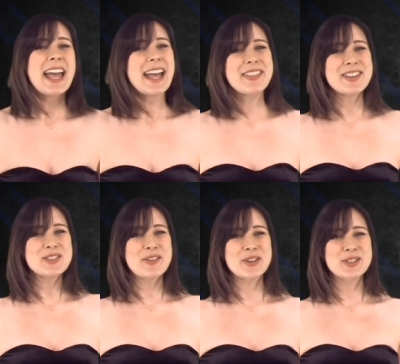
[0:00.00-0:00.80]
And that's
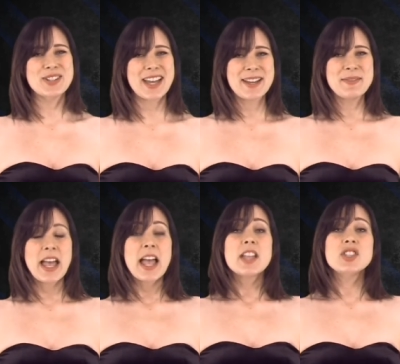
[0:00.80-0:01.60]
all for today.
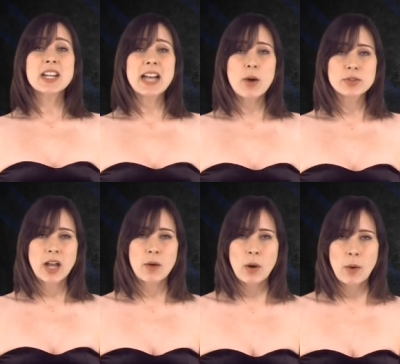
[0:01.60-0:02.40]
Check out
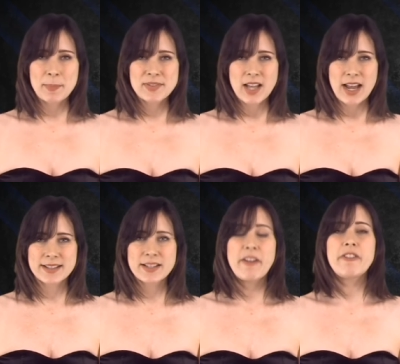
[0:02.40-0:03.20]
our website,
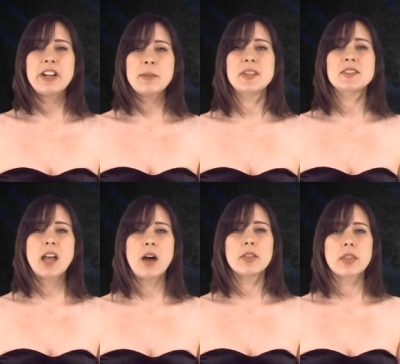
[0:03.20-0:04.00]
film is
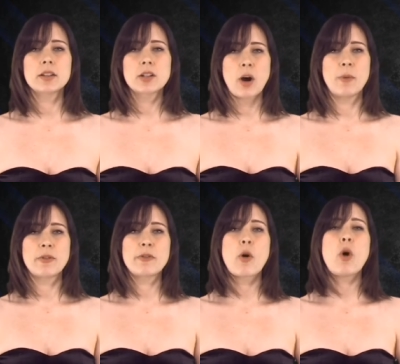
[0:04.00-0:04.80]
now dot com,
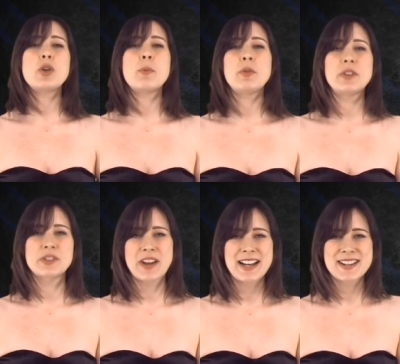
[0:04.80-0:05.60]
for all your movie
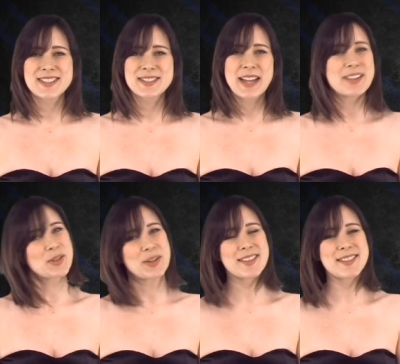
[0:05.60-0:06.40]
trailers, and see
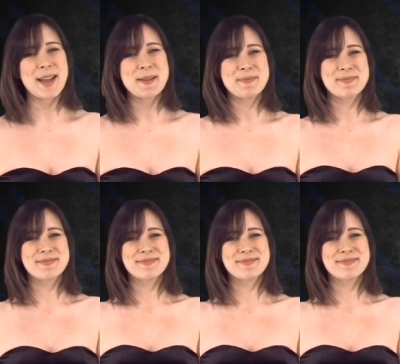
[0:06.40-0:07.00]
you next time.